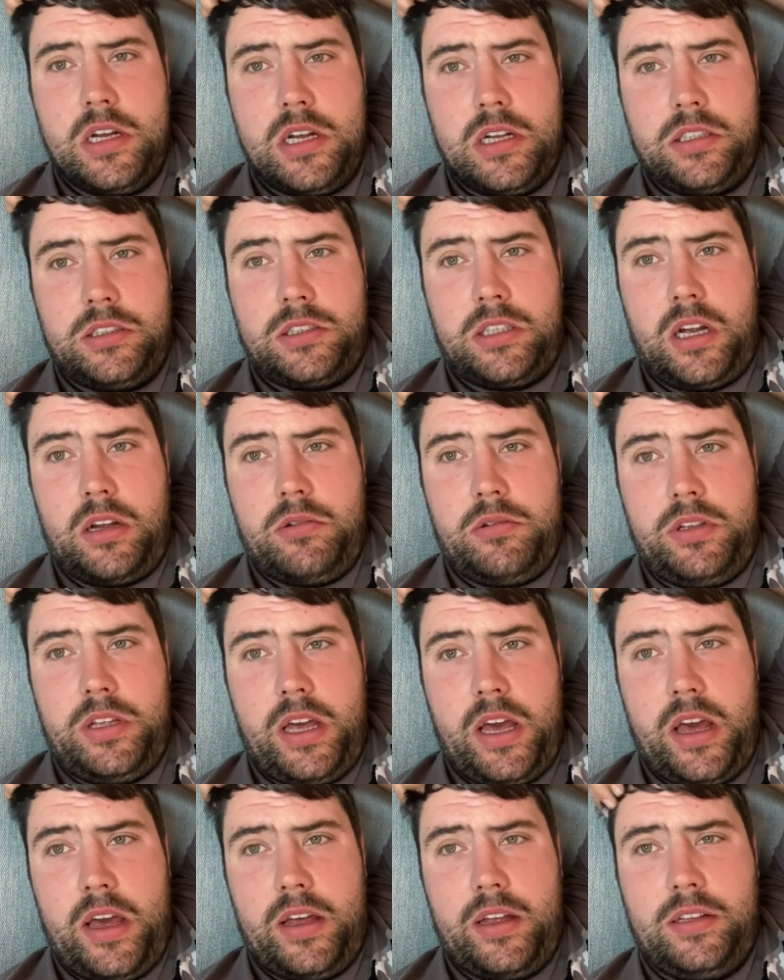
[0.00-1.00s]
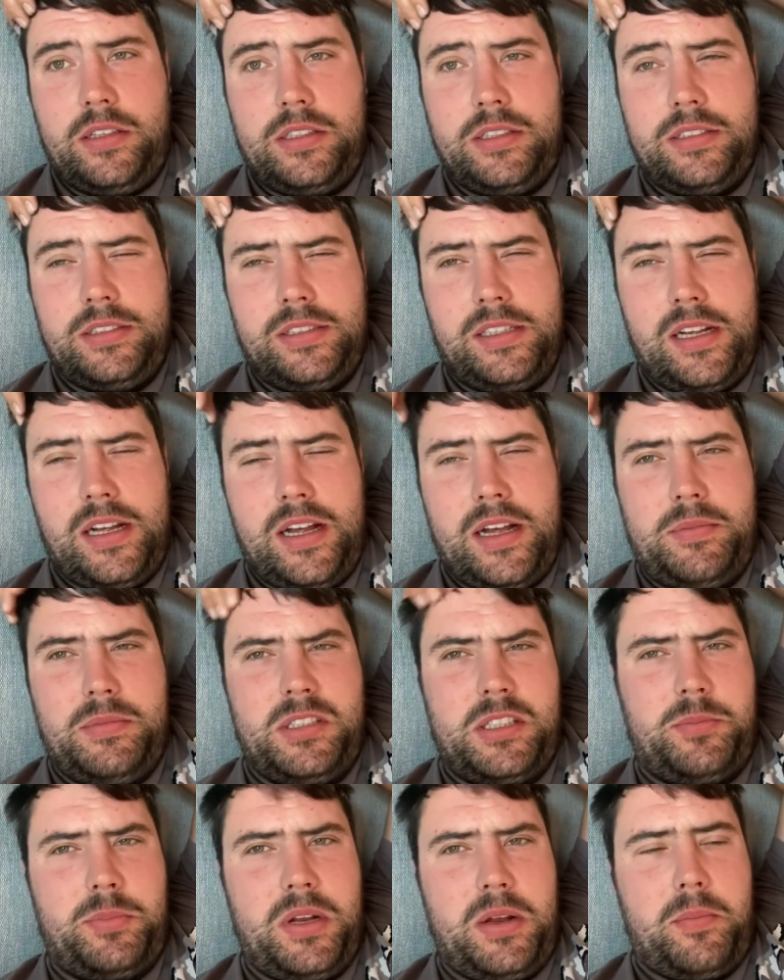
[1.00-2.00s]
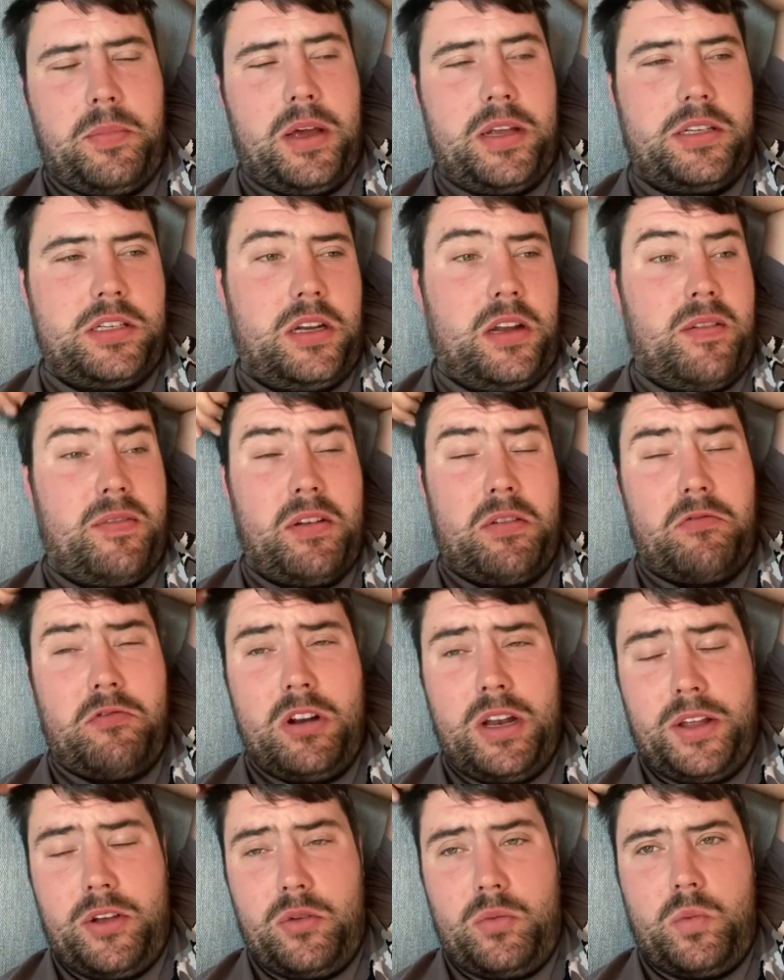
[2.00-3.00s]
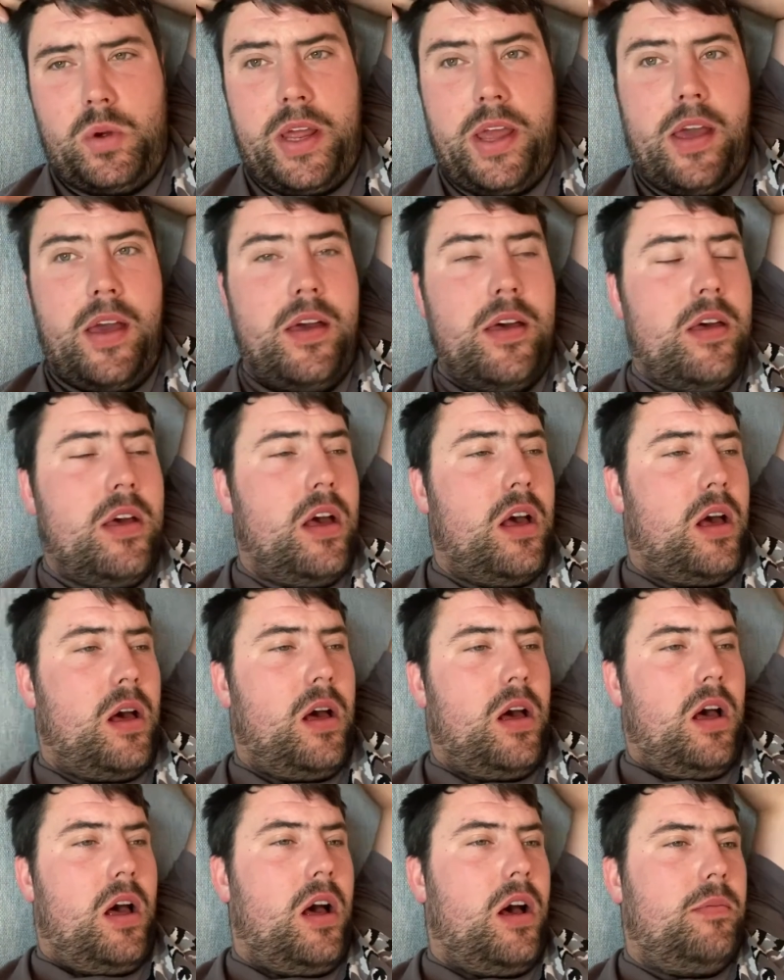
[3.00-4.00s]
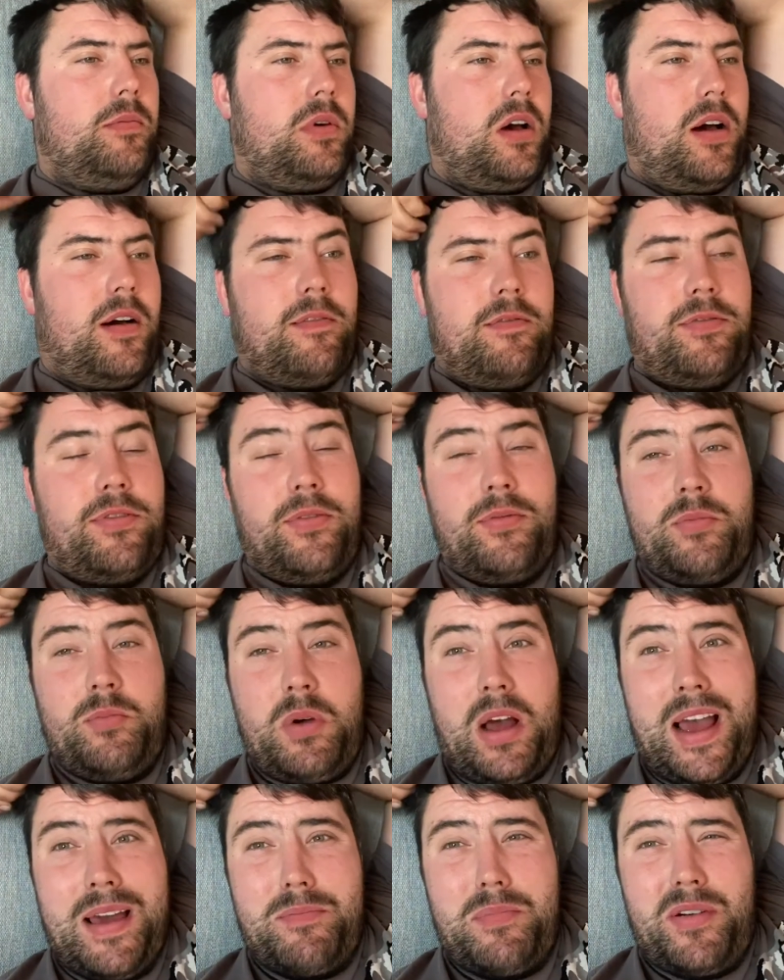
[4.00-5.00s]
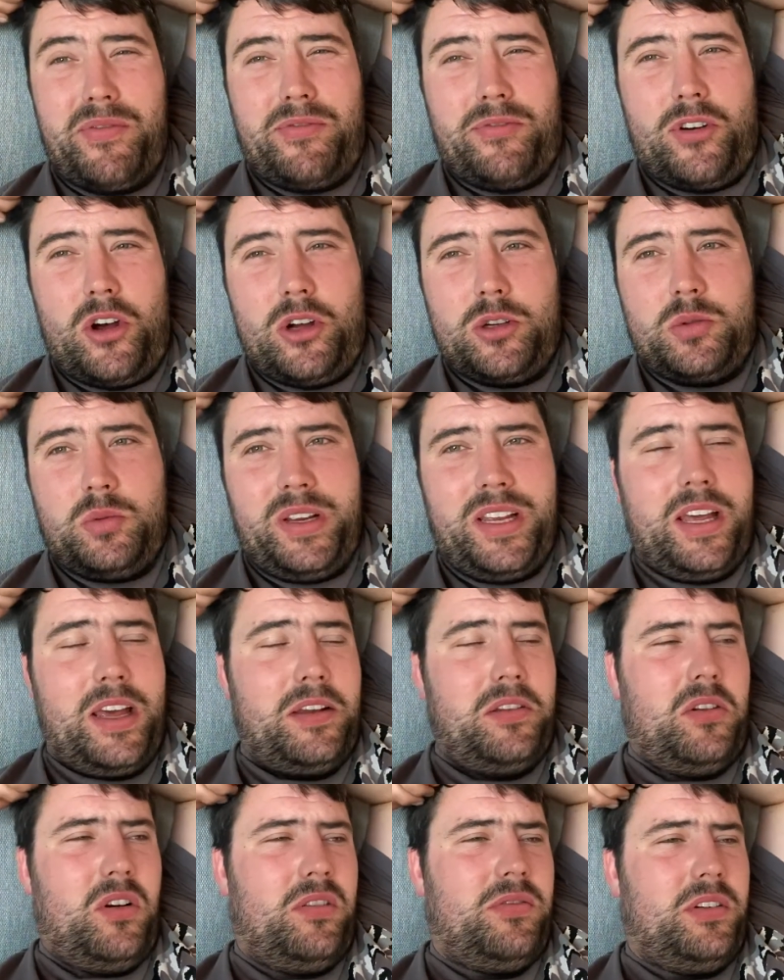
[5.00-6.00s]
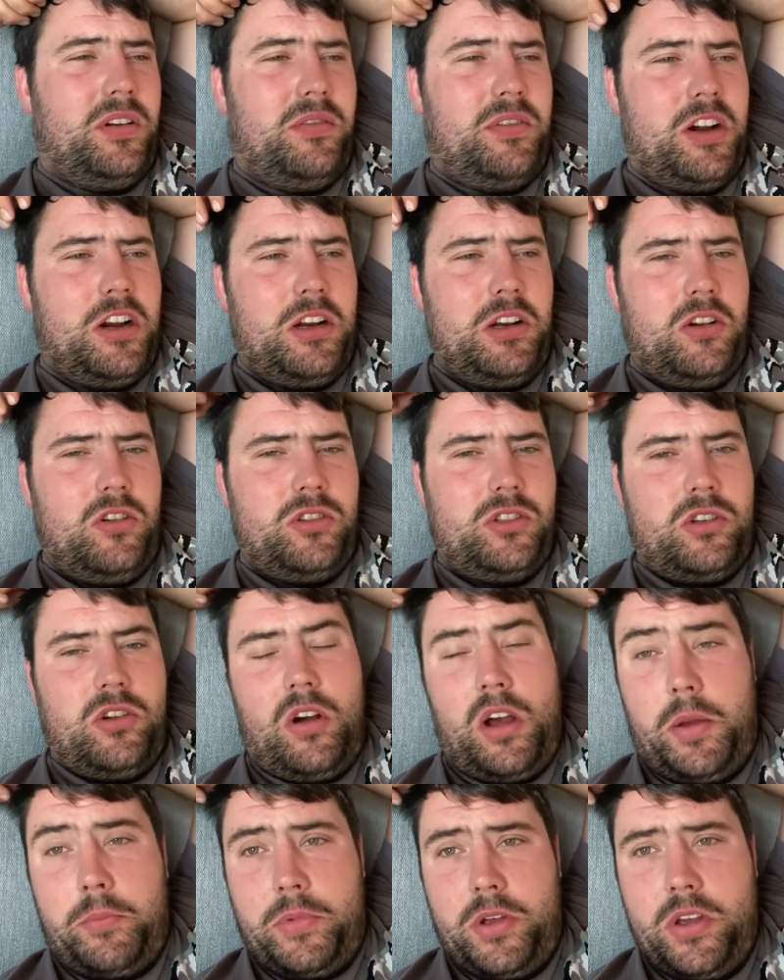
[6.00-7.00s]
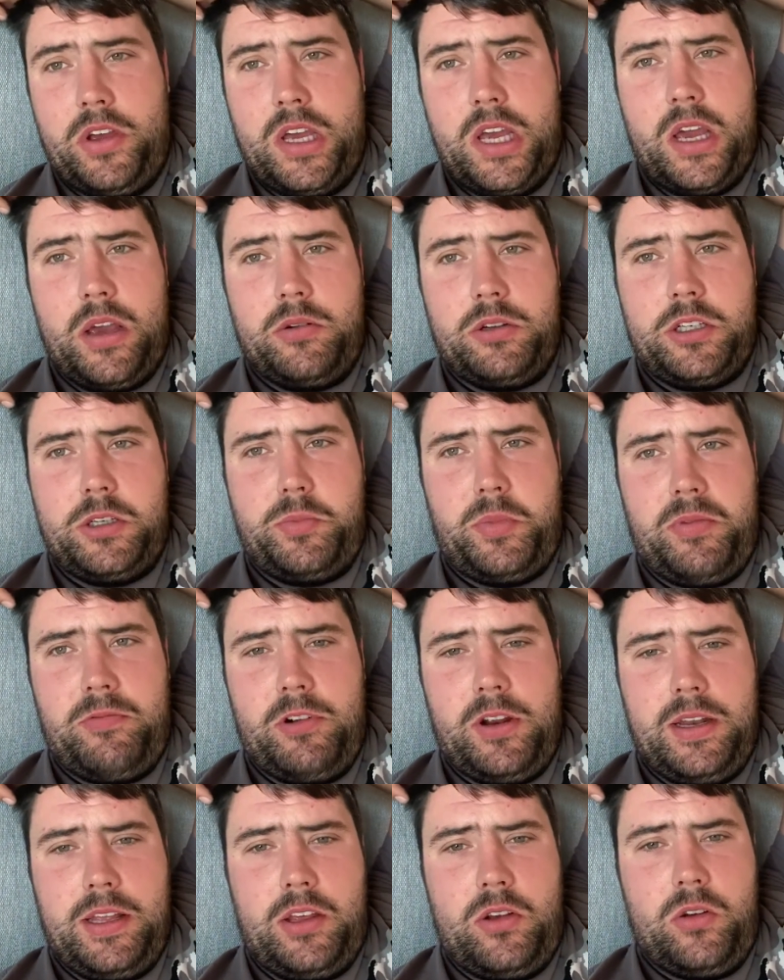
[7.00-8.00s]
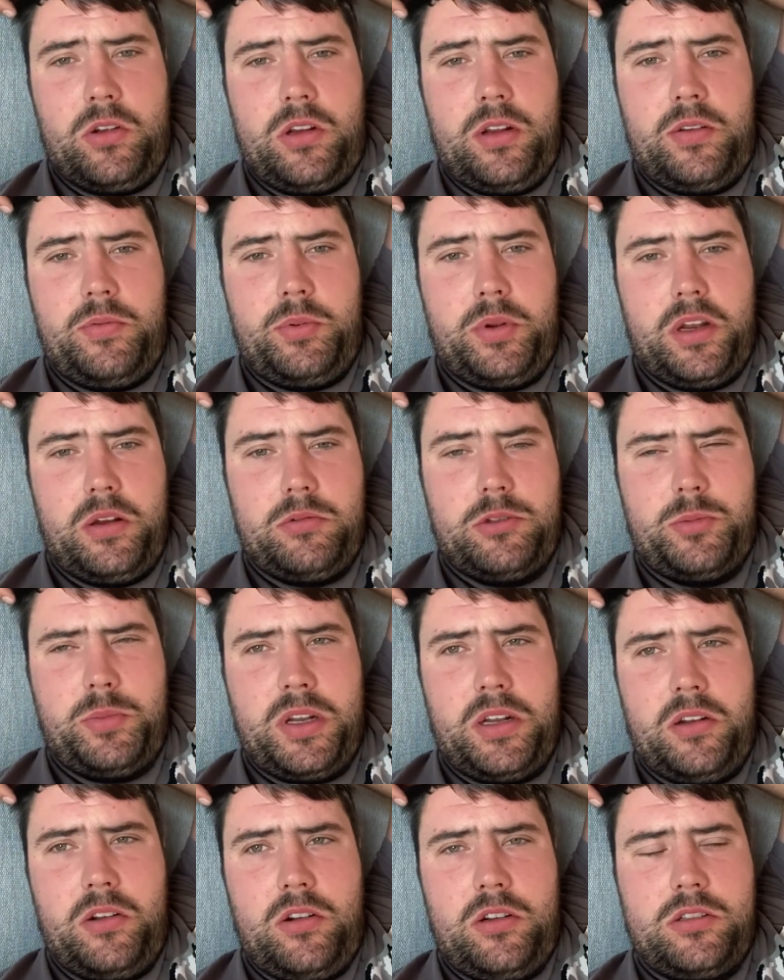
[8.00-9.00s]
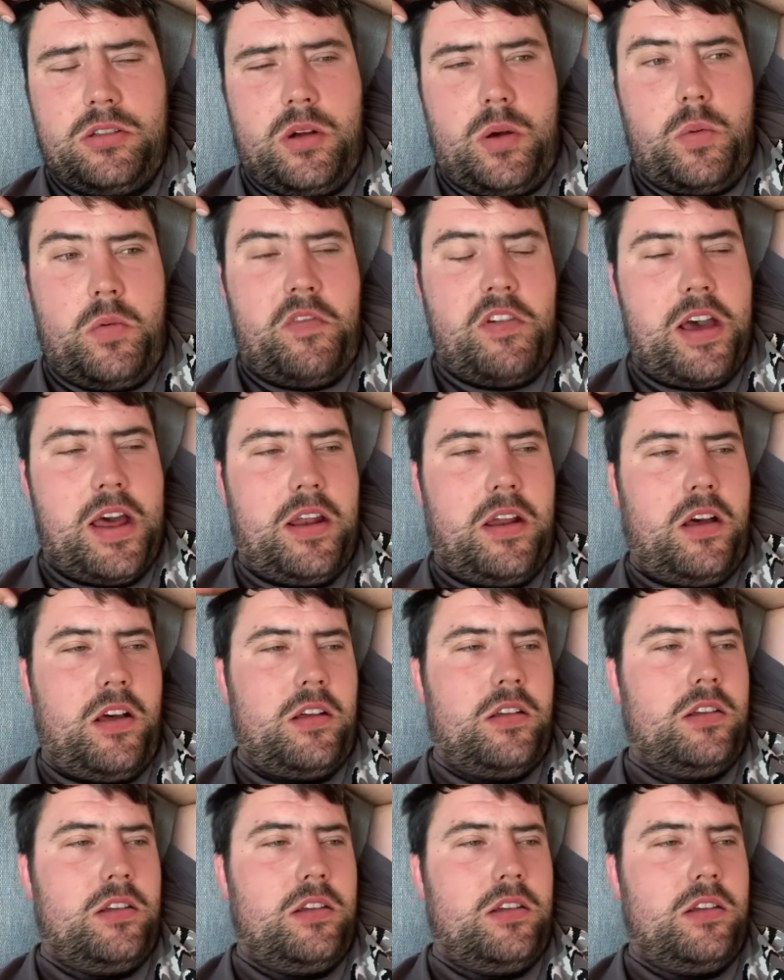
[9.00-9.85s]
So yeah, it's been amazing. I've had a really good week. I had my first weekend off in a very long time, which has been really good. I've been able to spend a lot of time with Anna.